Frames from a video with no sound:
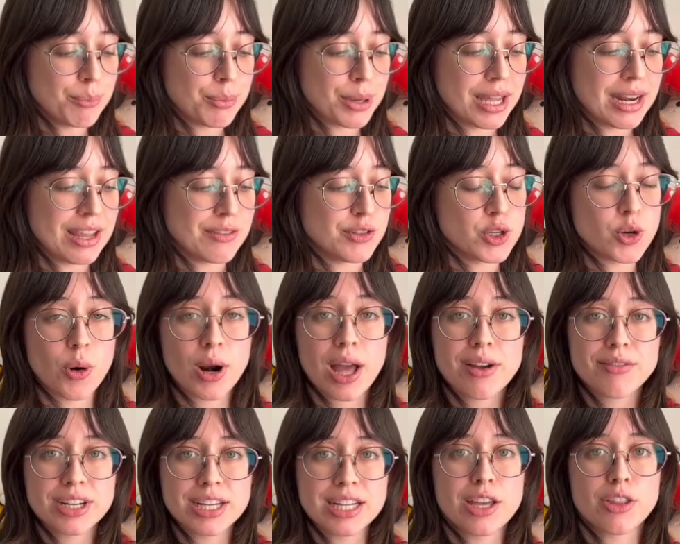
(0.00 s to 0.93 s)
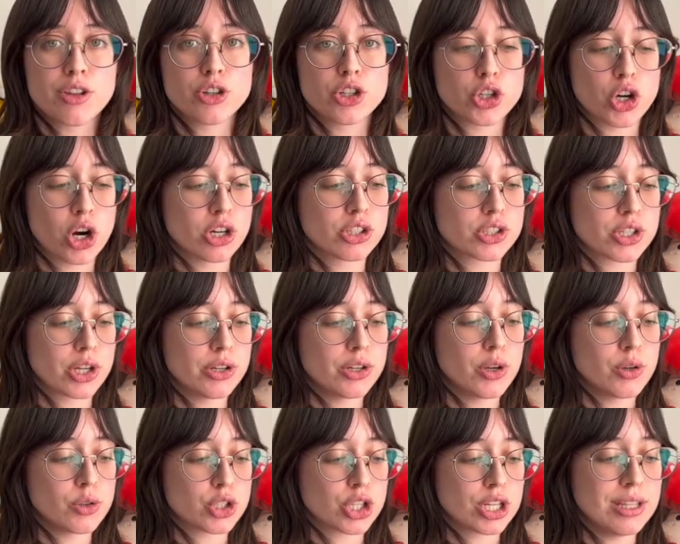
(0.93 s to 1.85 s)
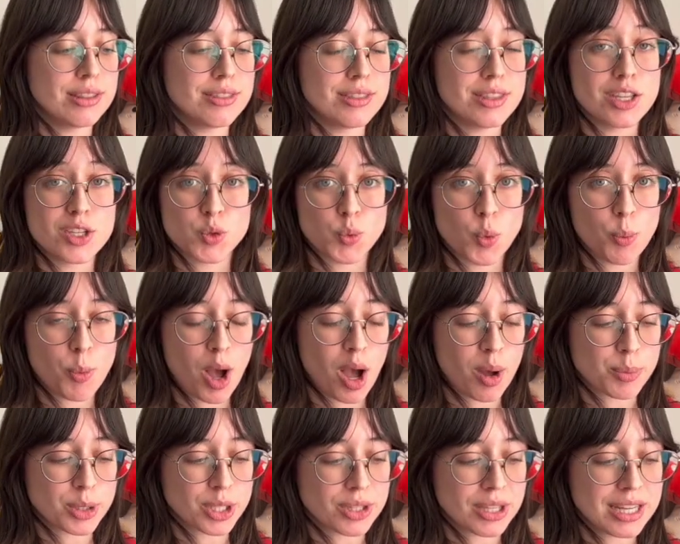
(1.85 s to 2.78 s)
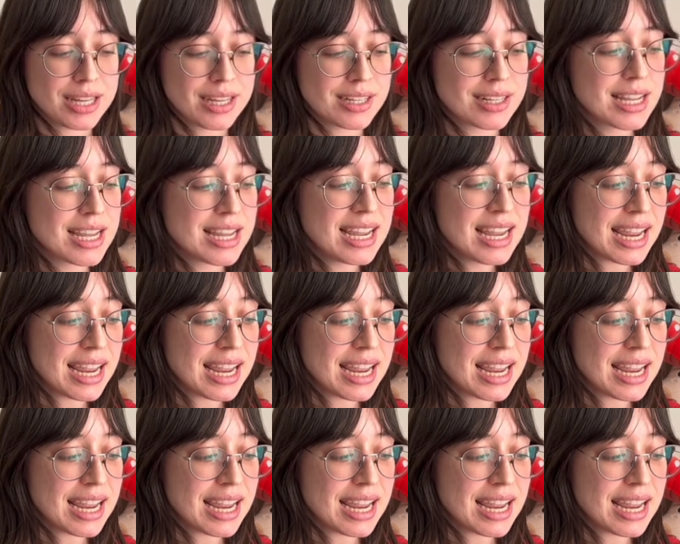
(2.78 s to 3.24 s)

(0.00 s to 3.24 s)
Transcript: But if you don't have any other charts on Notion, this will populate,